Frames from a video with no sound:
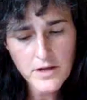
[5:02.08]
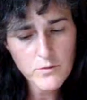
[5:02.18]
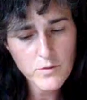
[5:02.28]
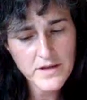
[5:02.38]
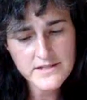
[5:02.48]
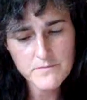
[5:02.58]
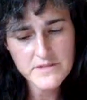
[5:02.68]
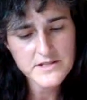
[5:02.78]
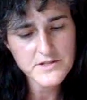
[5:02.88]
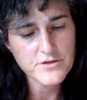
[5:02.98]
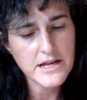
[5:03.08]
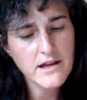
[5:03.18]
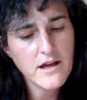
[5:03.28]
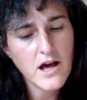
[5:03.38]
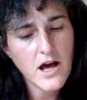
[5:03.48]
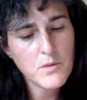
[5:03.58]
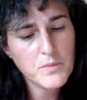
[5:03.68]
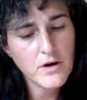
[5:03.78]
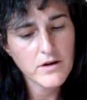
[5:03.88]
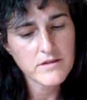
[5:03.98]
body remains a mystery, a
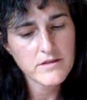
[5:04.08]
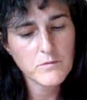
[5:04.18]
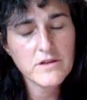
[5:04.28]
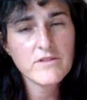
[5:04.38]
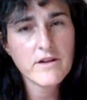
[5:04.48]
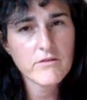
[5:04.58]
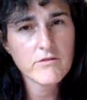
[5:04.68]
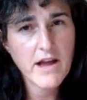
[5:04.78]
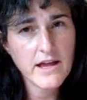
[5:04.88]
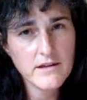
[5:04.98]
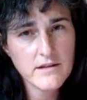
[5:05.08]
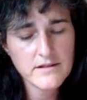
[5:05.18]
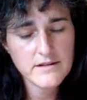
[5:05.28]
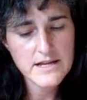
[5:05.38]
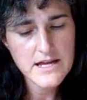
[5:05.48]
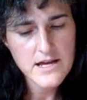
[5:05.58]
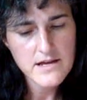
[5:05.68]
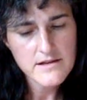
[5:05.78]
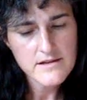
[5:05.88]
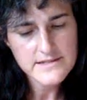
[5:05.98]
book that we have never read.
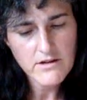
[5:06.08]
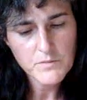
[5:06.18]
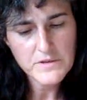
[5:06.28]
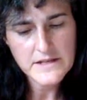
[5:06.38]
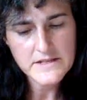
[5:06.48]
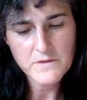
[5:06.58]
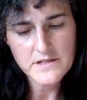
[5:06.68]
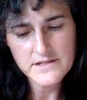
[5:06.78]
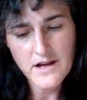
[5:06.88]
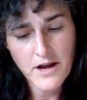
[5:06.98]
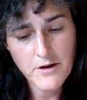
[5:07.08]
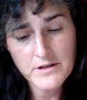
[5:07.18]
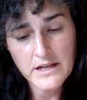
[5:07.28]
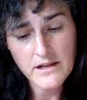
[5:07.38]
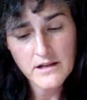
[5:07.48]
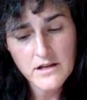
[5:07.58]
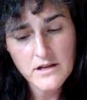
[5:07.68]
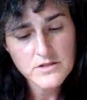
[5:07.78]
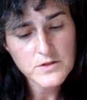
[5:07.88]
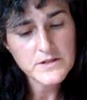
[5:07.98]
Sarah plays with this irony,
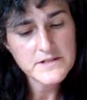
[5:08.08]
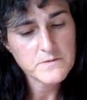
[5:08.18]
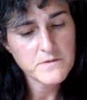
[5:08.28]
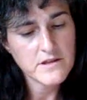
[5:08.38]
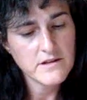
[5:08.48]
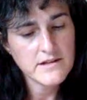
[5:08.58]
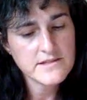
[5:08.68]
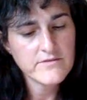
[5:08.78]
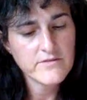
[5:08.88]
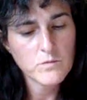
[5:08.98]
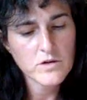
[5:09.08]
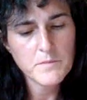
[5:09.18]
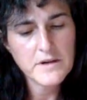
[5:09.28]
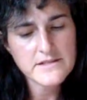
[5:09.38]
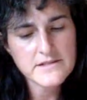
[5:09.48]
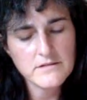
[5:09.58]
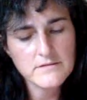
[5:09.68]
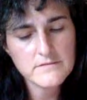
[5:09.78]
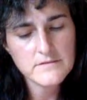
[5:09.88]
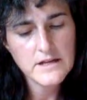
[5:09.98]
toys with it as if it were a puzzle.
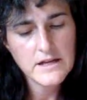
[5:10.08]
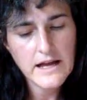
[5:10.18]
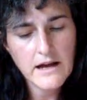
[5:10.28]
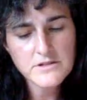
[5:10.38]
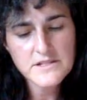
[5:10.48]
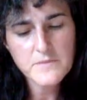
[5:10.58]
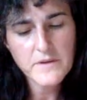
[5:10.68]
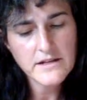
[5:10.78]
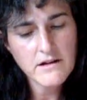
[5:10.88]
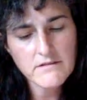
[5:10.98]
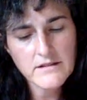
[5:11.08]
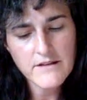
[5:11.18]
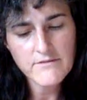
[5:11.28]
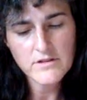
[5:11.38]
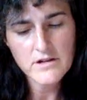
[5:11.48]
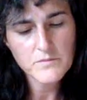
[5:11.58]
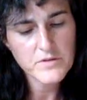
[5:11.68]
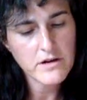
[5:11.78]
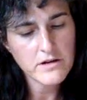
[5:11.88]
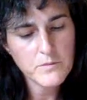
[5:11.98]
How, despite our lifelong
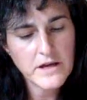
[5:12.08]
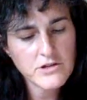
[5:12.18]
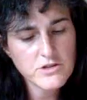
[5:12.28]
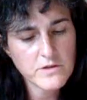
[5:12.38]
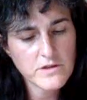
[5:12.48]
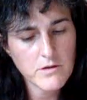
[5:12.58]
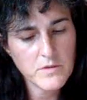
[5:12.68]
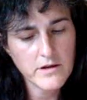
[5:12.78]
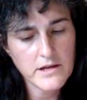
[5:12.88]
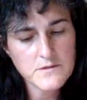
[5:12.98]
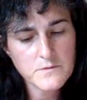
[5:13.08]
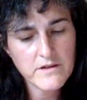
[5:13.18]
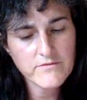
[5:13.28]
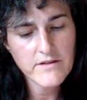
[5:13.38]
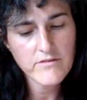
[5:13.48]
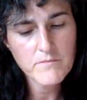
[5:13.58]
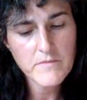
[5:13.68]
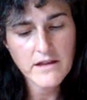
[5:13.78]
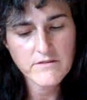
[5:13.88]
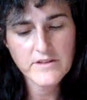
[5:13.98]
preoccupation with our bodies, we have never
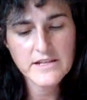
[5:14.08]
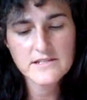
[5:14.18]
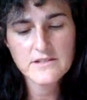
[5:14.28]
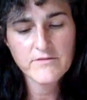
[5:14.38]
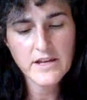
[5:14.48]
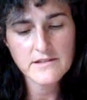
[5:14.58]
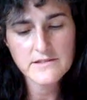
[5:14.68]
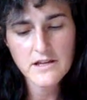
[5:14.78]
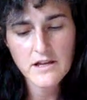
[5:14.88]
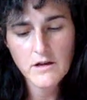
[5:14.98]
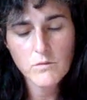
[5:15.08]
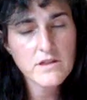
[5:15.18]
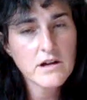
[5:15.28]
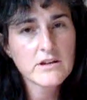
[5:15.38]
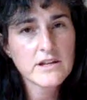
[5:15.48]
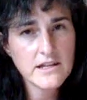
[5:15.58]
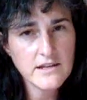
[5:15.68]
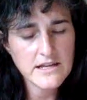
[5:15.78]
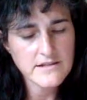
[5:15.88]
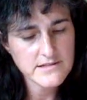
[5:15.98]
met face to face with our
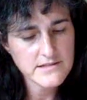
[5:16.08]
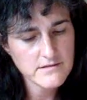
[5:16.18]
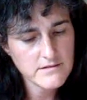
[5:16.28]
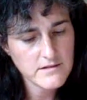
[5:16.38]
kidneys.